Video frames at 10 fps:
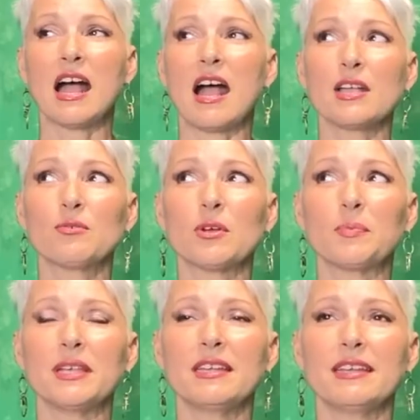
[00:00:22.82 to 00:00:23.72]
I grew up
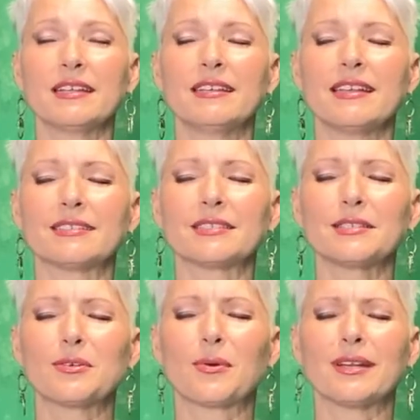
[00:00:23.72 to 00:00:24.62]
eating
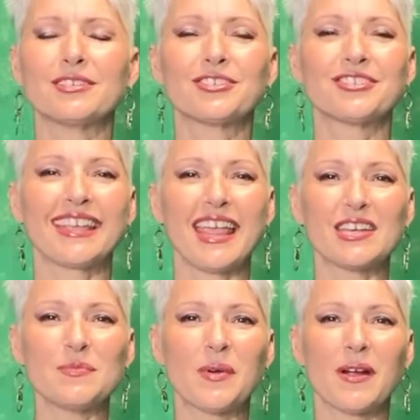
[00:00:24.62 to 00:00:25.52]
Nestle Crunch
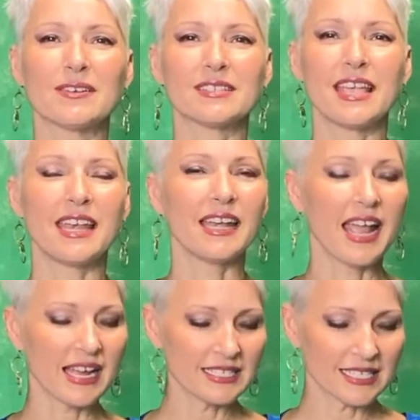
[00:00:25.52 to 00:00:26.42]
candy bars and it
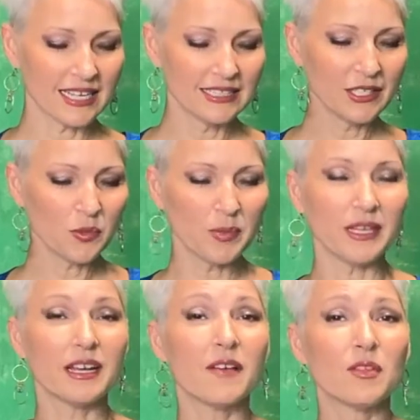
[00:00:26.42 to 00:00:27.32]
has a little
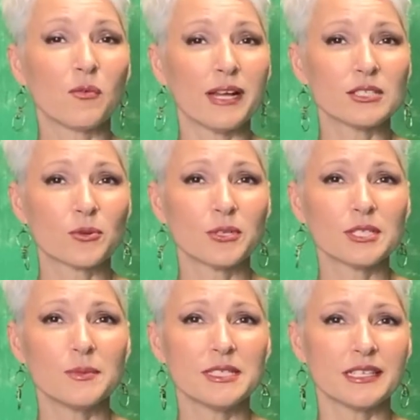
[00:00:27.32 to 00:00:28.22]
bit of the Rice
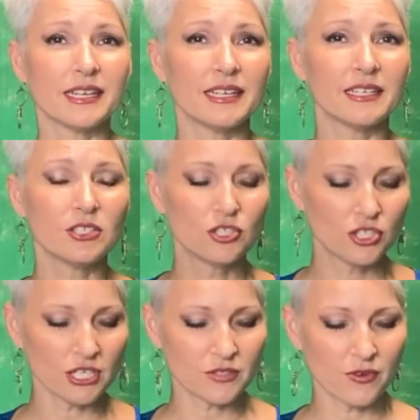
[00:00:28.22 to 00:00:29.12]
Krispies in it
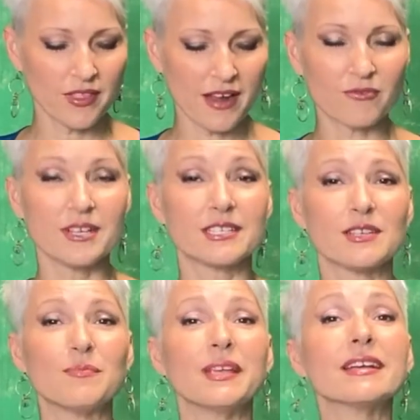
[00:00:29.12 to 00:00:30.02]
just for that
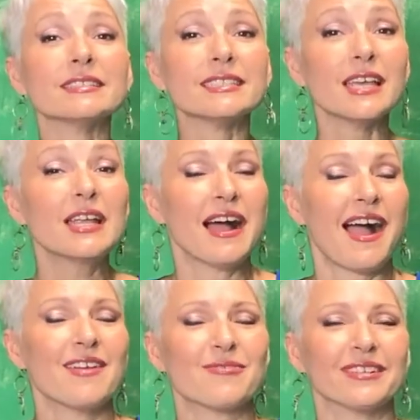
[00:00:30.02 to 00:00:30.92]
reason because
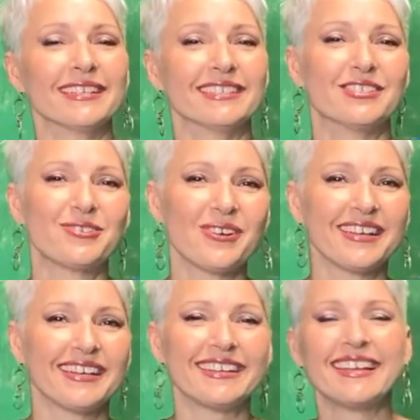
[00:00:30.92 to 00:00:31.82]
I really enjoy it.